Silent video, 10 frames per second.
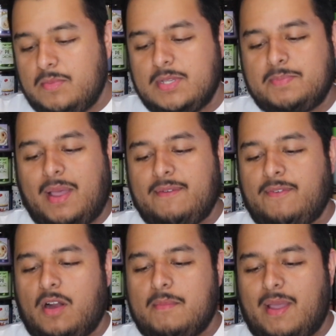was by
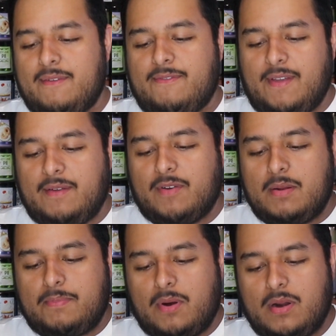far my
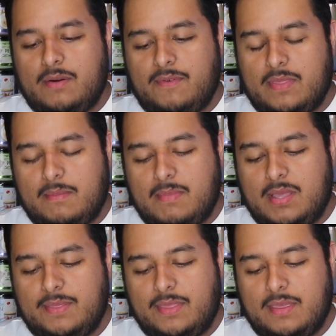favorite burn for the
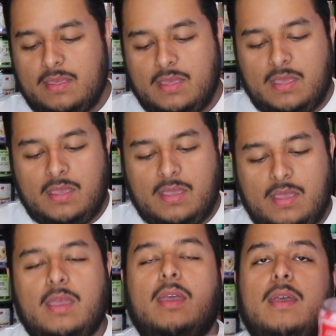month.
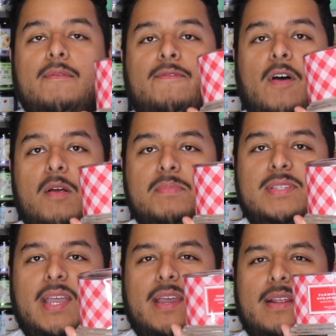
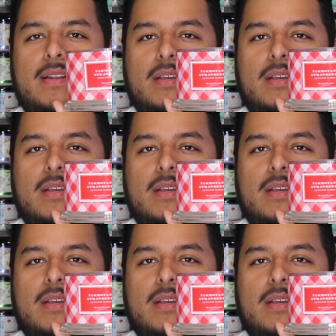Farmstand